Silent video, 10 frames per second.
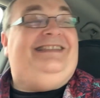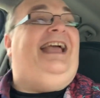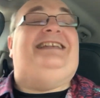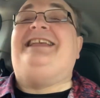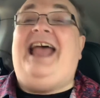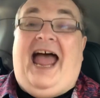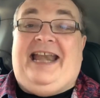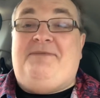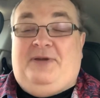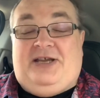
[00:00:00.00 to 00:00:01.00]
yes. And
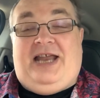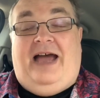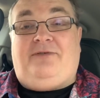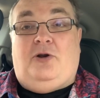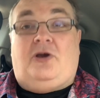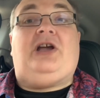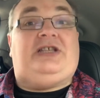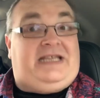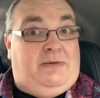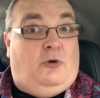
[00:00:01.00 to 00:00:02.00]
then we can have a look and
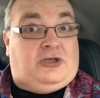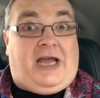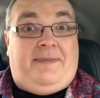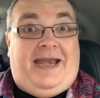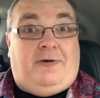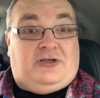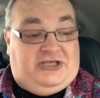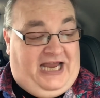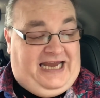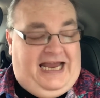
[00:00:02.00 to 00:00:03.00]
see what's coming out
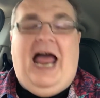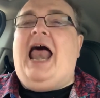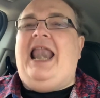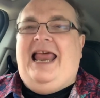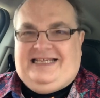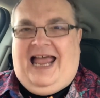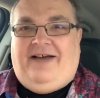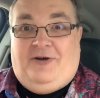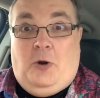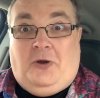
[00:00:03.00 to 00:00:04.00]
today. Let's
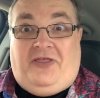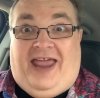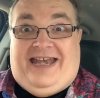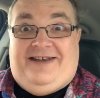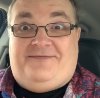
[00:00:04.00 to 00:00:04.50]
have a look then.